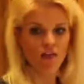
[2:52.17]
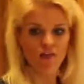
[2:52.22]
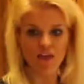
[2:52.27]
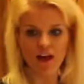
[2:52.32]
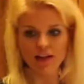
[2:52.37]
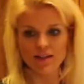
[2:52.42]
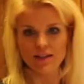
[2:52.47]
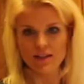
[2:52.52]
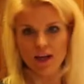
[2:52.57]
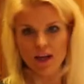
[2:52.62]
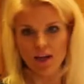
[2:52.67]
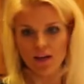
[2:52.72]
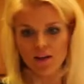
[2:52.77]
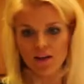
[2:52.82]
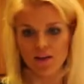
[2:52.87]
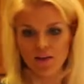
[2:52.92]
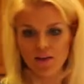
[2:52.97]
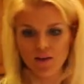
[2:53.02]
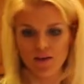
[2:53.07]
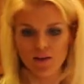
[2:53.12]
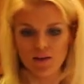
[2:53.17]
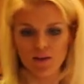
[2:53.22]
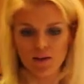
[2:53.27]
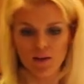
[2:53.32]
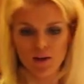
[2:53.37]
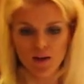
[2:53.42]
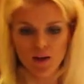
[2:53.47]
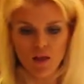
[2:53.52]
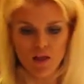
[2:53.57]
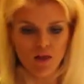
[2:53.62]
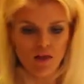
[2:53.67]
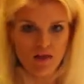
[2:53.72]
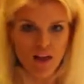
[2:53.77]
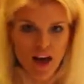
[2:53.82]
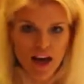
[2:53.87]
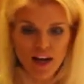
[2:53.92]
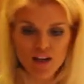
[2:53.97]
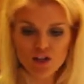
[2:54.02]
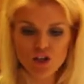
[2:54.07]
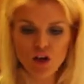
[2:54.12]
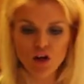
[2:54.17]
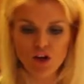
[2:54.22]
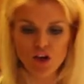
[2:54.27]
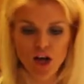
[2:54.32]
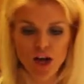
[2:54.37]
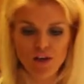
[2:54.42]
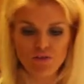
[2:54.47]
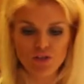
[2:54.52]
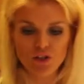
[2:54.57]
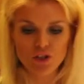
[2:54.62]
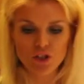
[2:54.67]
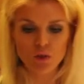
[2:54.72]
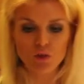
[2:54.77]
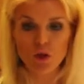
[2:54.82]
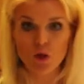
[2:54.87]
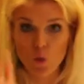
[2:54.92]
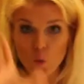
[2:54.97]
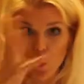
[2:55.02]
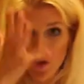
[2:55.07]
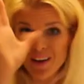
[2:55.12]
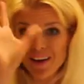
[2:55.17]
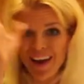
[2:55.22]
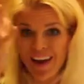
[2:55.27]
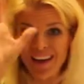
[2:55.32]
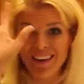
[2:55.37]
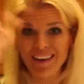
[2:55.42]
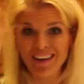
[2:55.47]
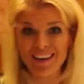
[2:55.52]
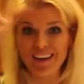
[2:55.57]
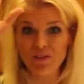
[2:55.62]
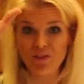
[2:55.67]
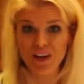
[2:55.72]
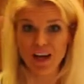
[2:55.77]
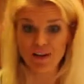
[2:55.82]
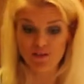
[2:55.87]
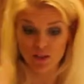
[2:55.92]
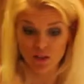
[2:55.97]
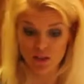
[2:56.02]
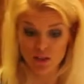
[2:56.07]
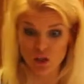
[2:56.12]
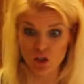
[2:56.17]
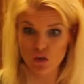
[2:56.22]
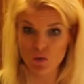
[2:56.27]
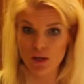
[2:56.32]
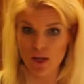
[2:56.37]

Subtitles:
That's it. That is all you have to do. Look, one hand didn't even have to do